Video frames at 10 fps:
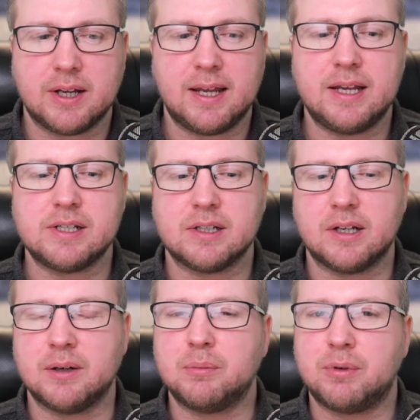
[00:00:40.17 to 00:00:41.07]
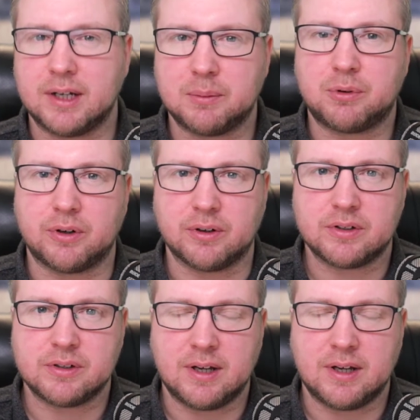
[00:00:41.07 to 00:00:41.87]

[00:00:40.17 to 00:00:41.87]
is an umbrella product.